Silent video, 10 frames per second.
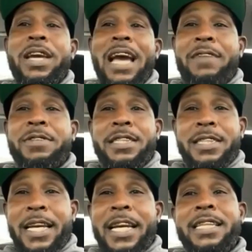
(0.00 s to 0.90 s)
have to
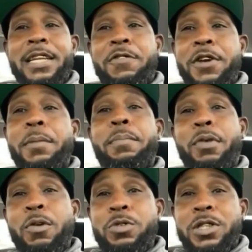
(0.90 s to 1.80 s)
take a different
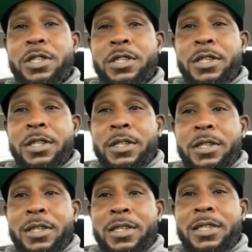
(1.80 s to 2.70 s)
approach
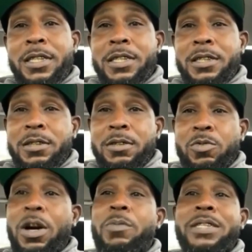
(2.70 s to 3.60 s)
to
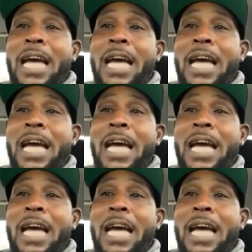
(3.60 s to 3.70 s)
what was